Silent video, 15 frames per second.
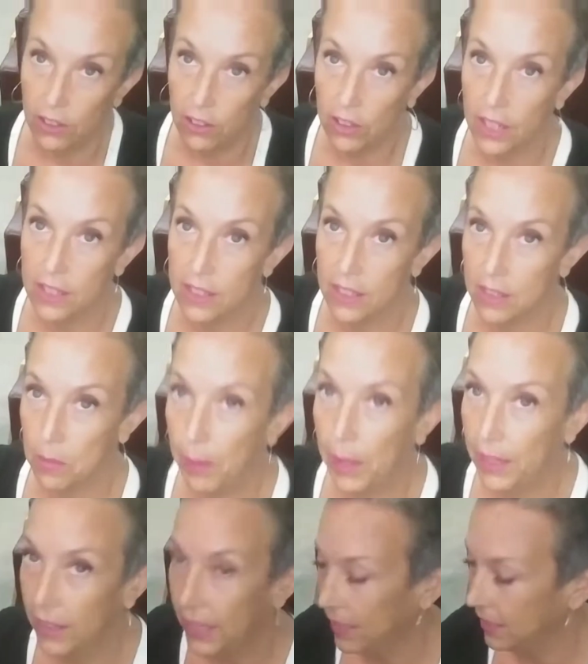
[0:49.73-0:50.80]
because as
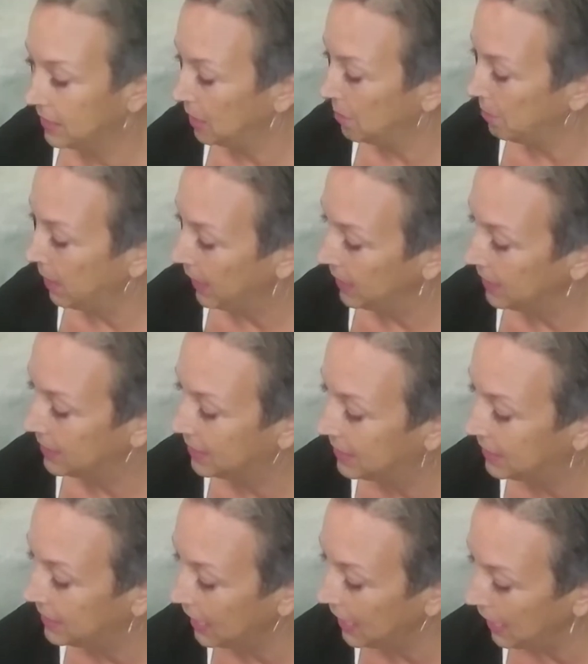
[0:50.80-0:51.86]
appealing as it may
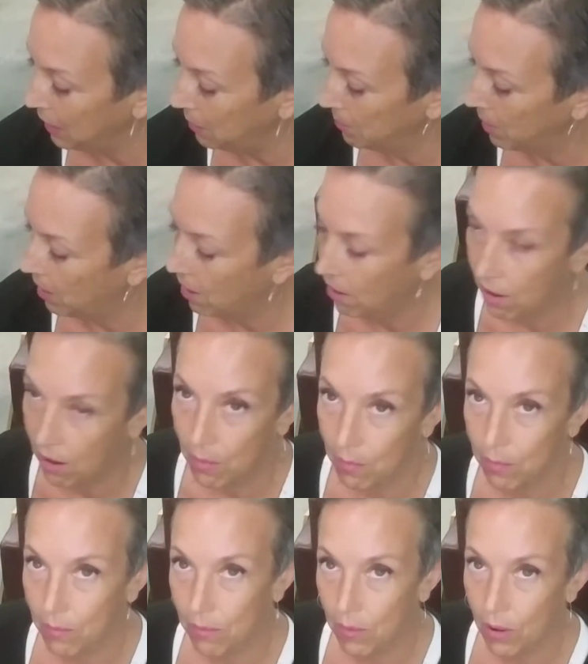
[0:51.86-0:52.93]
seem
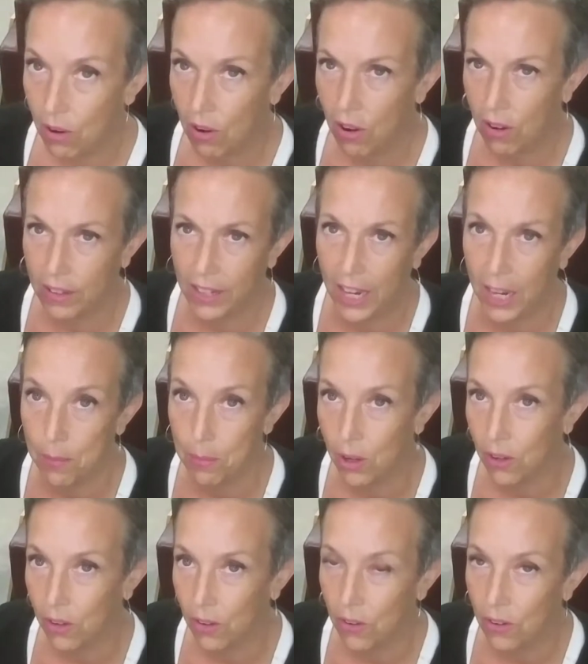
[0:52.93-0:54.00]
on
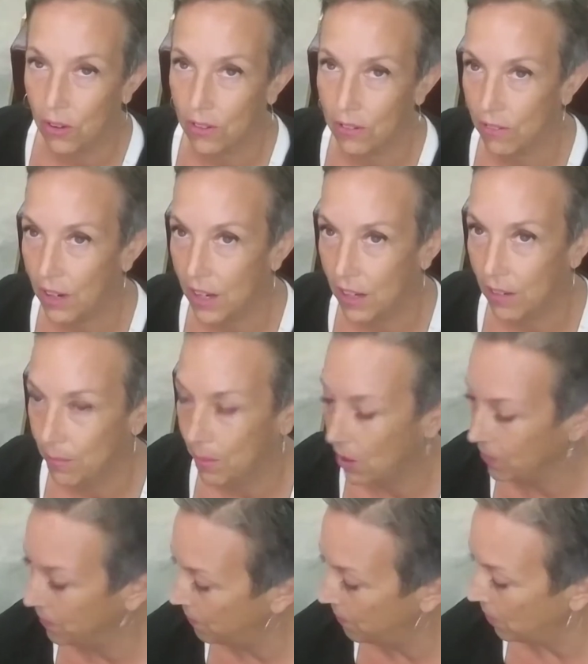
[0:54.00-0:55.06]
camera or
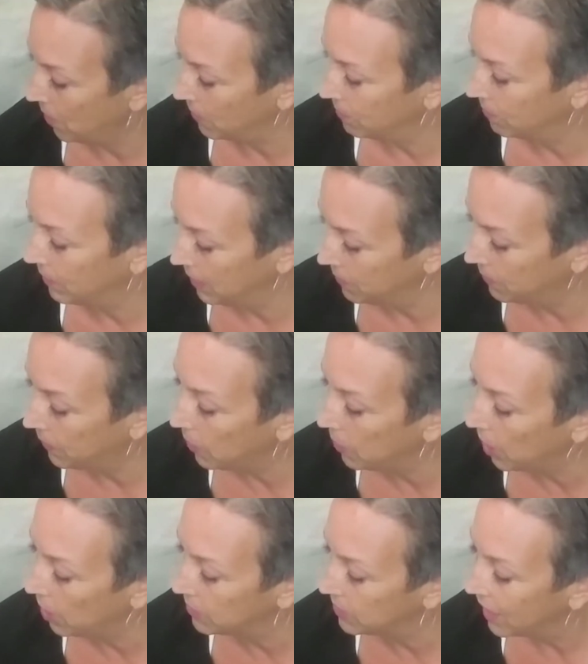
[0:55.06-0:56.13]
in
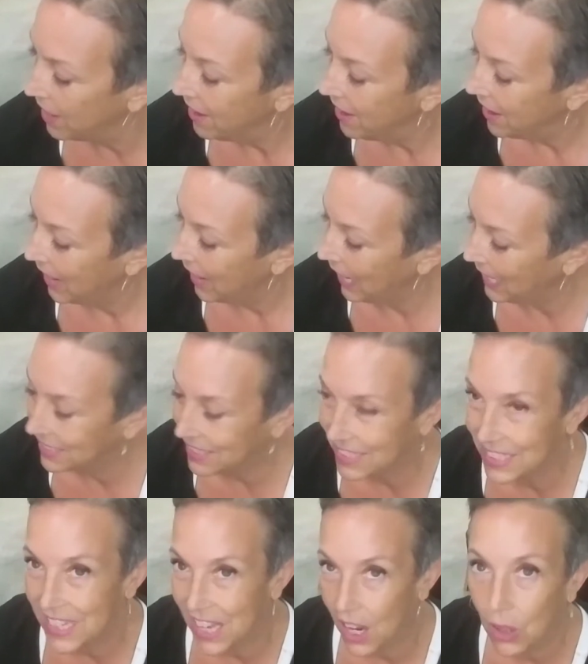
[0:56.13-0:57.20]
photos, it's
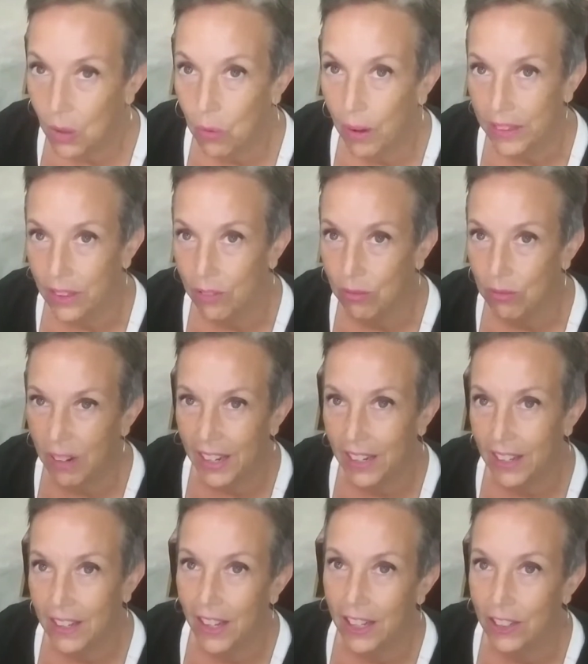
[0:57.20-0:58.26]
not quite the
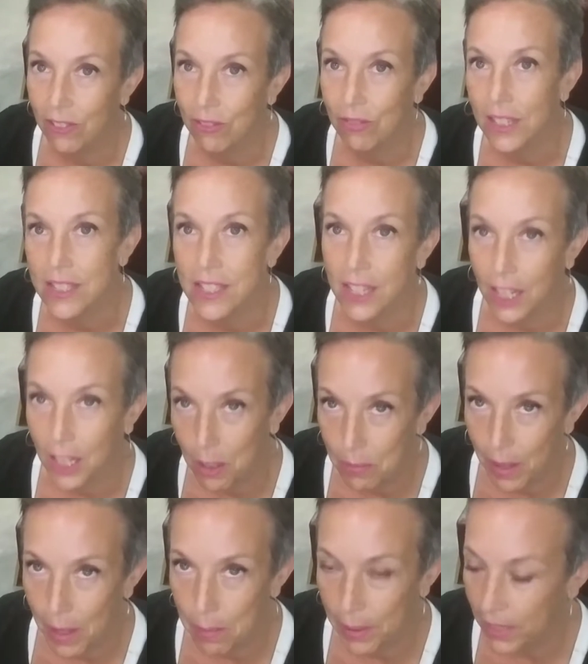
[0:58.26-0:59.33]
right kind of rustic in
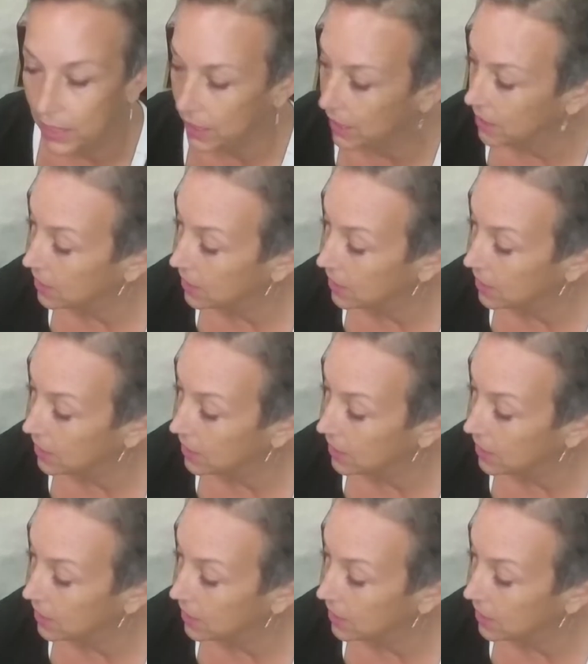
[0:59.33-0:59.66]
my opinion.